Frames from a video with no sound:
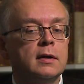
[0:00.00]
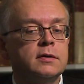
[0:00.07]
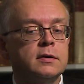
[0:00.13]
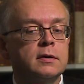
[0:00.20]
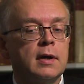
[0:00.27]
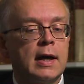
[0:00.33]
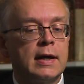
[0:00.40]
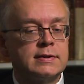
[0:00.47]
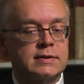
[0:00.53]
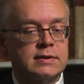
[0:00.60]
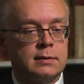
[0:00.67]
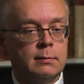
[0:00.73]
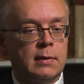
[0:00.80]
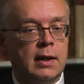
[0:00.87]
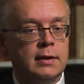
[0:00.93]

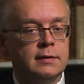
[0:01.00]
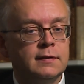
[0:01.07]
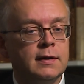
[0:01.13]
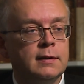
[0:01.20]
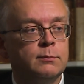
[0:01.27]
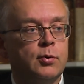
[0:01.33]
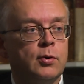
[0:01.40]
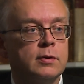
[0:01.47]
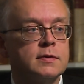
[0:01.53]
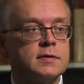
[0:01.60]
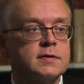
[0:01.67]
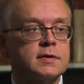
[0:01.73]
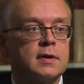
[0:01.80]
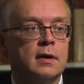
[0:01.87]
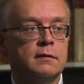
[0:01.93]
underestimate the
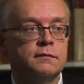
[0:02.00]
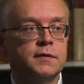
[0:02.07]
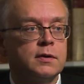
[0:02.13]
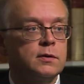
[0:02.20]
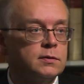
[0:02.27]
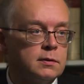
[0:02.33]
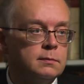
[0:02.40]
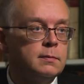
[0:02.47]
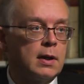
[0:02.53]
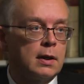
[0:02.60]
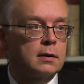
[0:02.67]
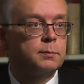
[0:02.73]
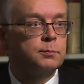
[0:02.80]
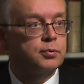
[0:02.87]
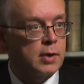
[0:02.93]
importance of the
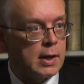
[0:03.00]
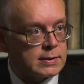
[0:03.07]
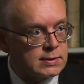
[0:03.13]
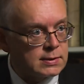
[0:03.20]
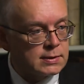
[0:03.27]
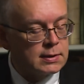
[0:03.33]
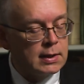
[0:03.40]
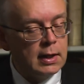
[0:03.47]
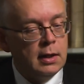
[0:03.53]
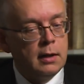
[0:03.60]
Gutenberg press